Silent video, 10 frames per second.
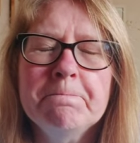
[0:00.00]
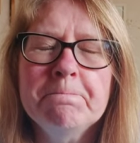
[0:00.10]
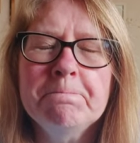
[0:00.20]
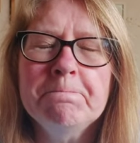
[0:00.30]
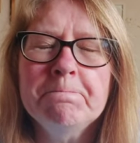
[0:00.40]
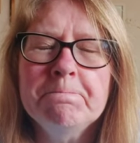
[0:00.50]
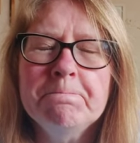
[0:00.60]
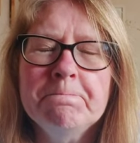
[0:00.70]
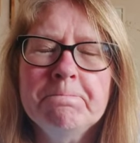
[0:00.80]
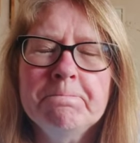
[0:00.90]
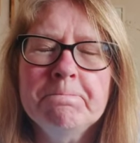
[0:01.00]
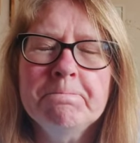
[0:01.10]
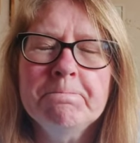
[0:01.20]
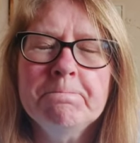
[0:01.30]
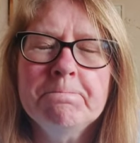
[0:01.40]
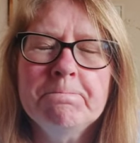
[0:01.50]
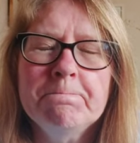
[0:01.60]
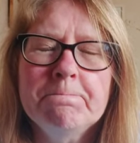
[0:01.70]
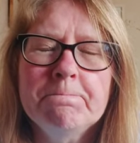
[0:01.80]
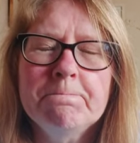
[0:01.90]

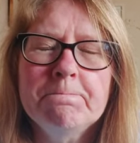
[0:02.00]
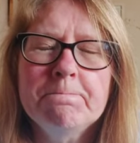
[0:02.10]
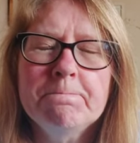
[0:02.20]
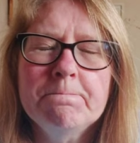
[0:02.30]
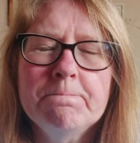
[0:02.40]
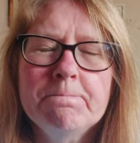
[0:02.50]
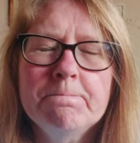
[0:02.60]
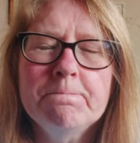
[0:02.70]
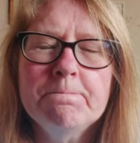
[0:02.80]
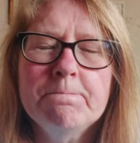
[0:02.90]
[no speech]